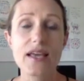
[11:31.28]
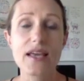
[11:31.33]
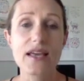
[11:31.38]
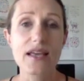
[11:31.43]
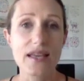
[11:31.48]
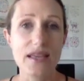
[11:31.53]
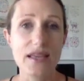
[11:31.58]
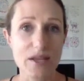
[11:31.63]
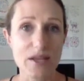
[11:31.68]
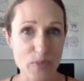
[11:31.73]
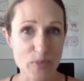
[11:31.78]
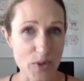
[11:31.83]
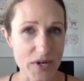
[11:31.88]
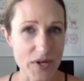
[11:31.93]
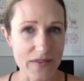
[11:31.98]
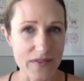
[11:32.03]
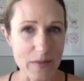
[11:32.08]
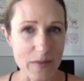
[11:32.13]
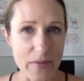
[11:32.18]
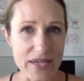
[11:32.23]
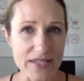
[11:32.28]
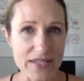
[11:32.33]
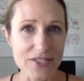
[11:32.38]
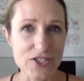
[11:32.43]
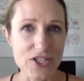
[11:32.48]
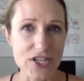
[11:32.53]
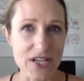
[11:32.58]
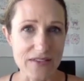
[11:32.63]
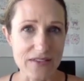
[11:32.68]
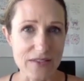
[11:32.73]
in putting the
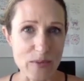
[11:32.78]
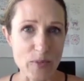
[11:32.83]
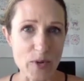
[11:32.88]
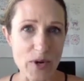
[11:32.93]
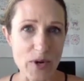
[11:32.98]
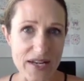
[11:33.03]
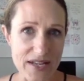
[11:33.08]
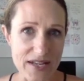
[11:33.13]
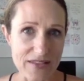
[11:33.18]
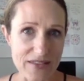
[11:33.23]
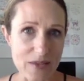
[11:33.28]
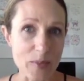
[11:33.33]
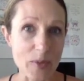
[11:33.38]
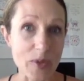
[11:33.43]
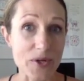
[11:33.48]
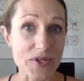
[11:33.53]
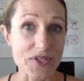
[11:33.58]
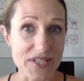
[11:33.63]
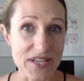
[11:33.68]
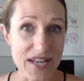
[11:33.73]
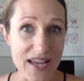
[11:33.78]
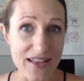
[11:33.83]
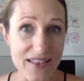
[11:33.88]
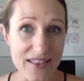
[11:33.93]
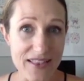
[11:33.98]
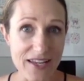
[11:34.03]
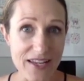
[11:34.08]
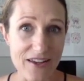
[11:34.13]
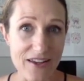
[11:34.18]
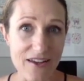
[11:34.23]
messaging and the branding and the
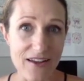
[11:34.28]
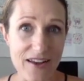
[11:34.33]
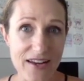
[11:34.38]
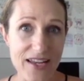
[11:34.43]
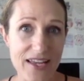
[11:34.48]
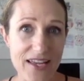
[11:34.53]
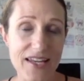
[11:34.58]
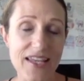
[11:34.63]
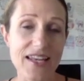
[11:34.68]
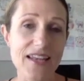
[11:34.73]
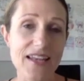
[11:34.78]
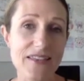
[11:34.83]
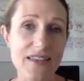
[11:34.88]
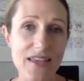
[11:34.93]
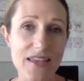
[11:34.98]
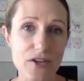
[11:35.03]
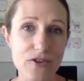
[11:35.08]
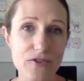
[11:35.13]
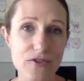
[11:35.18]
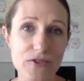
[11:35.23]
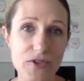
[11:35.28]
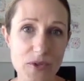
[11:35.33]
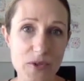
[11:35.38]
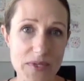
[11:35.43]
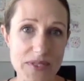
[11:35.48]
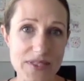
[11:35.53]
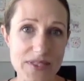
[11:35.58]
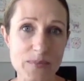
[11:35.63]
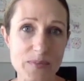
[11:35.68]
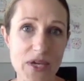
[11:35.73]
personality on it, getting the
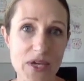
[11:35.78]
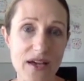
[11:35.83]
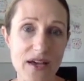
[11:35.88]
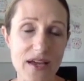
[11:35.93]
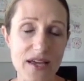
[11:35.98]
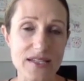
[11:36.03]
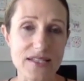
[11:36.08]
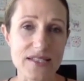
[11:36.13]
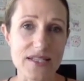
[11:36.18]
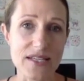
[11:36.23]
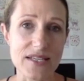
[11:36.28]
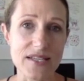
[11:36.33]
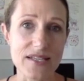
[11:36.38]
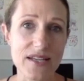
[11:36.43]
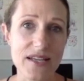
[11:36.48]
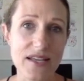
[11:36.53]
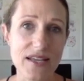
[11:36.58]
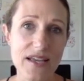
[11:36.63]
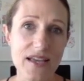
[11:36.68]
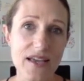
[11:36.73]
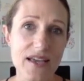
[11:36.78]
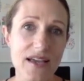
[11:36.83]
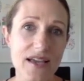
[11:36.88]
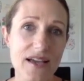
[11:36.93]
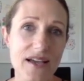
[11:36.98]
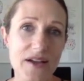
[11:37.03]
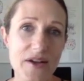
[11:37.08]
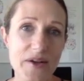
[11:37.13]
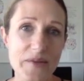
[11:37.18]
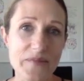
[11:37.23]
influence behind it,
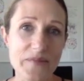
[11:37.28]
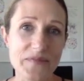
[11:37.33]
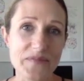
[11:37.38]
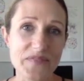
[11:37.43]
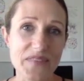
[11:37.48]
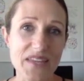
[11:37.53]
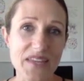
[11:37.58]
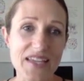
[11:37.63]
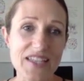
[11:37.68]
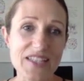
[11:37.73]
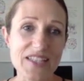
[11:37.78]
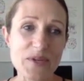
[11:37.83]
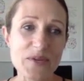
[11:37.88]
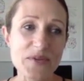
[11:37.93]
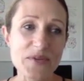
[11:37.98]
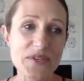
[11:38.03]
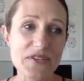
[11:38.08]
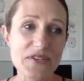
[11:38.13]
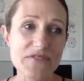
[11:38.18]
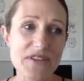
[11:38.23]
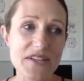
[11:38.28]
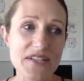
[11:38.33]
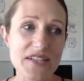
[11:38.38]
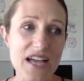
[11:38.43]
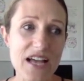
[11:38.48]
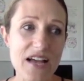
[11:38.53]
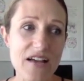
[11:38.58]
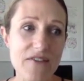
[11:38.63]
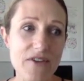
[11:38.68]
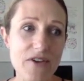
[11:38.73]
it's been really fun to
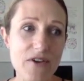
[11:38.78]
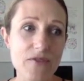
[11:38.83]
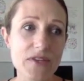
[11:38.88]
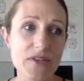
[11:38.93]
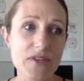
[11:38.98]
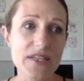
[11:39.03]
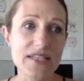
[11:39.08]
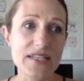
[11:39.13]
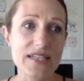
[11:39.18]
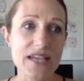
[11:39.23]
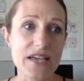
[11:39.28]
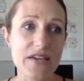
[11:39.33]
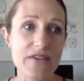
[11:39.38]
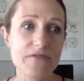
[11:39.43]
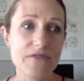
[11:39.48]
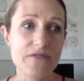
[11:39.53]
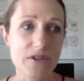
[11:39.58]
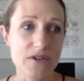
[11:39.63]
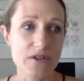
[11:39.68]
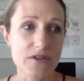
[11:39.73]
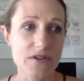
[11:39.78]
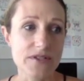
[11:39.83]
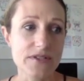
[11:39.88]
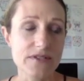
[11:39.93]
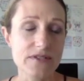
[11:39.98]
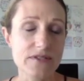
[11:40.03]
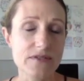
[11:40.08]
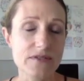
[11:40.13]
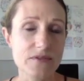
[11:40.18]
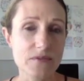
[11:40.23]
have a really
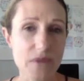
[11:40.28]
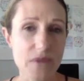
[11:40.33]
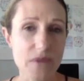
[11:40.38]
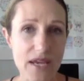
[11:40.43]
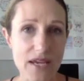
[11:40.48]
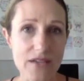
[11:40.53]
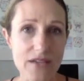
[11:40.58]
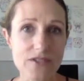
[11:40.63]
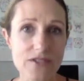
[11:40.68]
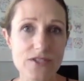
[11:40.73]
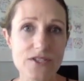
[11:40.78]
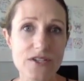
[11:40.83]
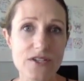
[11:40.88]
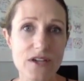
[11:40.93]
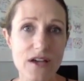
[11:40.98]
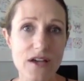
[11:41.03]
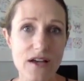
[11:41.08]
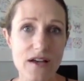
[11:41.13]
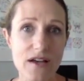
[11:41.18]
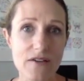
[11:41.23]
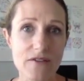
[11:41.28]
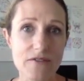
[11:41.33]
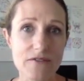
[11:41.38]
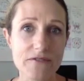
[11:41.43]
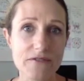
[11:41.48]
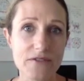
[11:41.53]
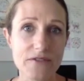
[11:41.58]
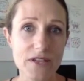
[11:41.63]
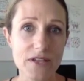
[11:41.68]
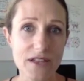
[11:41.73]
diverse range of
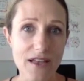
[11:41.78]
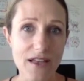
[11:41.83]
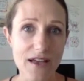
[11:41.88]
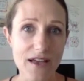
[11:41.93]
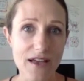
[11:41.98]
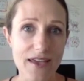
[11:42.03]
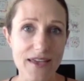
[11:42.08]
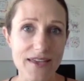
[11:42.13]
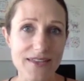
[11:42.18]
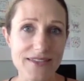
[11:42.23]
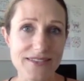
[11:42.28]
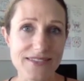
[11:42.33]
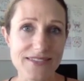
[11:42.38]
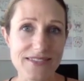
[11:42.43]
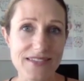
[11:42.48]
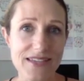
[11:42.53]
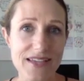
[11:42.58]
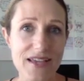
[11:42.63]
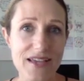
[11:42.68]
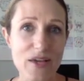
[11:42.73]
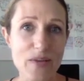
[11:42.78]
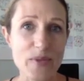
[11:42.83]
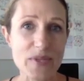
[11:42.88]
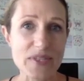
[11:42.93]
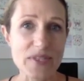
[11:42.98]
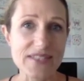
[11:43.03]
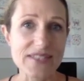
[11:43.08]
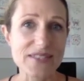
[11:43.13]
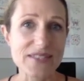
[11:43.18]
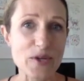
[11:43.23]
clients,
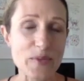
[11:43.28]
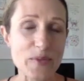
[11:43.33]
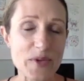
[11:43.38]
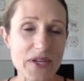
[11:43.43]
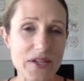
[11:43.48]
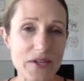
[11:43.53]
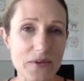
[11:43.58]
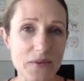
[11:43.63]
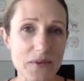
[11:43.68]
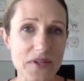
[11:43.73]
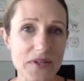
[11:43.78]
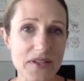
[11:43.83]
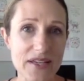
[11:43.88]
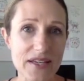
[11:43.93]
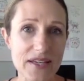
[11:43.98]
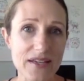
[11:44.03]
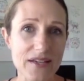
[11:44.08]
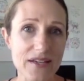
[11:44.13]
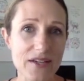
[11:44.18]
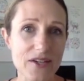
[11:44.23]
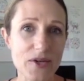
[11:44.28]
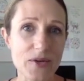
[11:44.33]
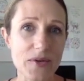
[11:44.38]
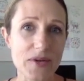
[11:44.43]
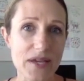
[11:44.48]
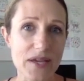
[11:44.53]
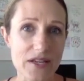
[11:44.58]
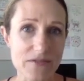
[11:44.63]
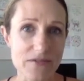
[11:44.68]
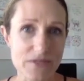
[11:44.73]
but still be in a really
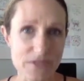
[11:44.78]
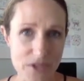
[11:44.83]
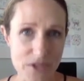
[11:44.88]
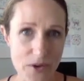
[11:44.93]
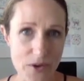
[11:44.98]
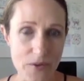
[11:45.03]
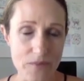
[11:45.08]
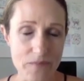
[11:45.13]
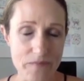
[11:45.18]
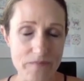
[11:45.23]
creative zone.